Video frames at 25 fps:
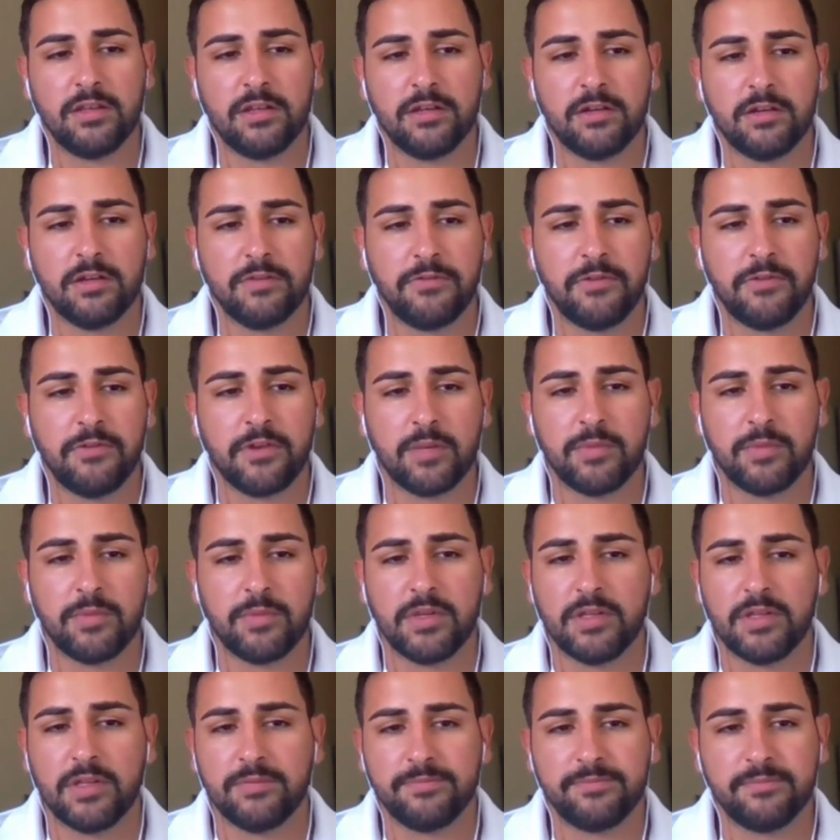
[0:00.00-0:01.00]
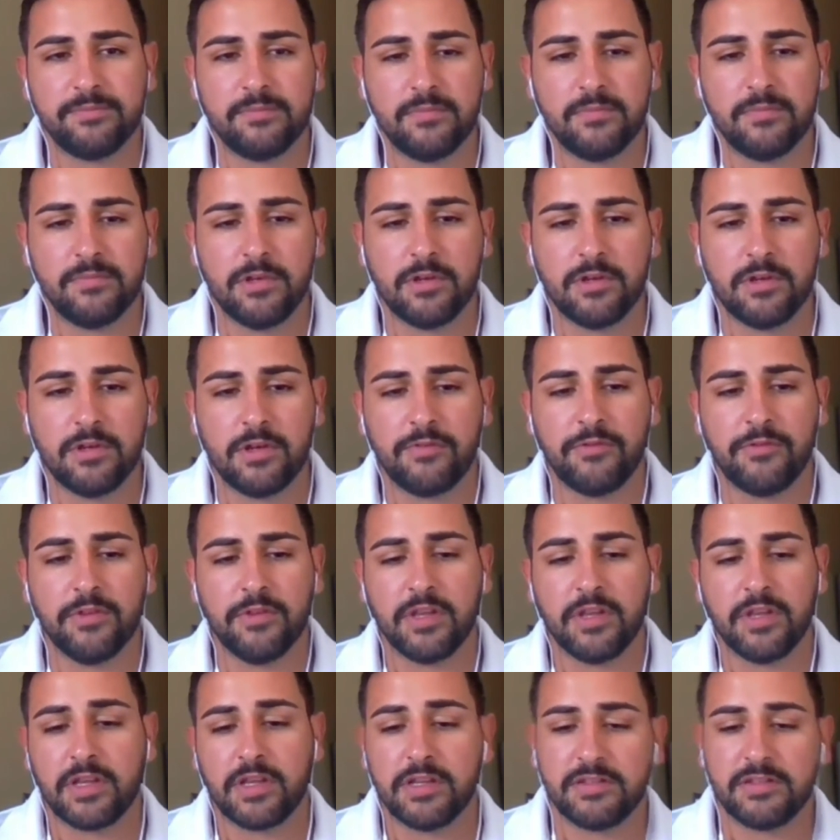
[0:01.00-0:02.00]
if you're going to be, if you're
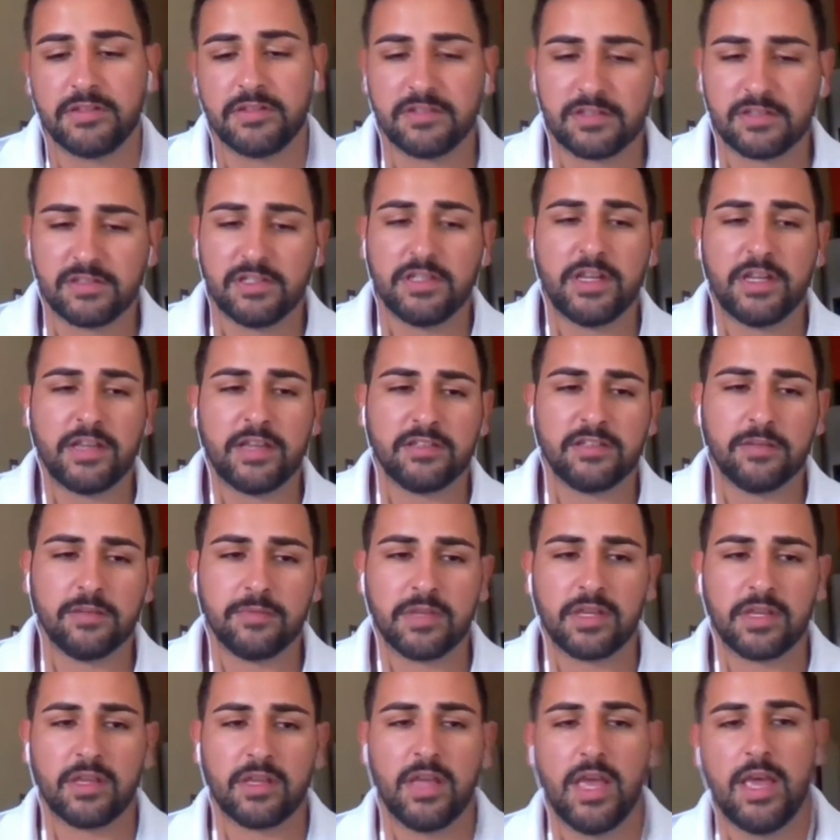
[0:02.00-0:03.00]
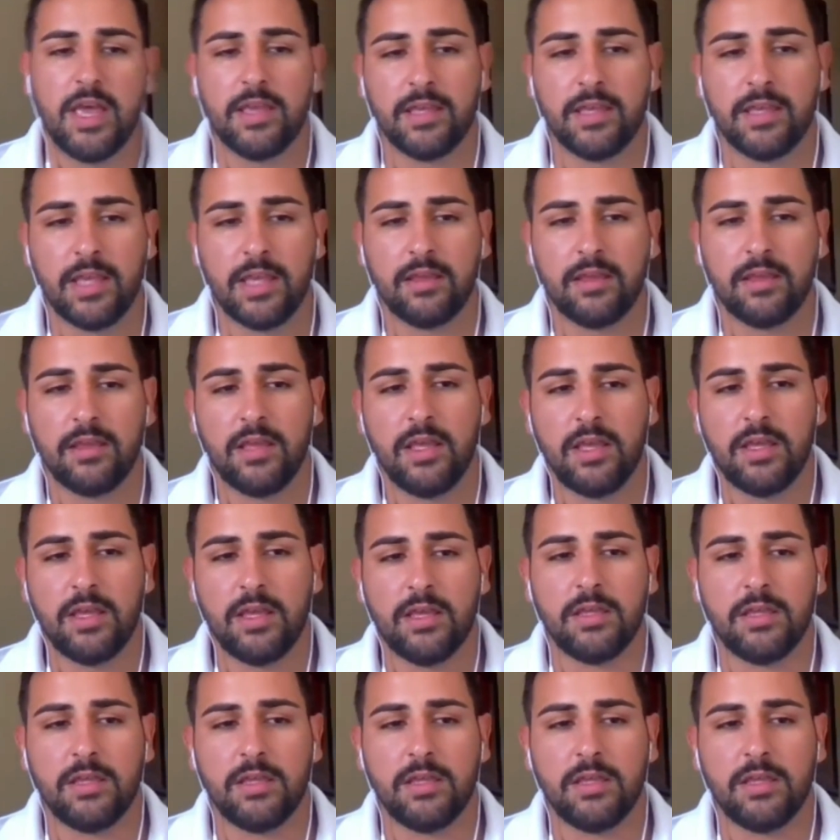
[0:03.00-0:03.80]
looking to succeed at something, you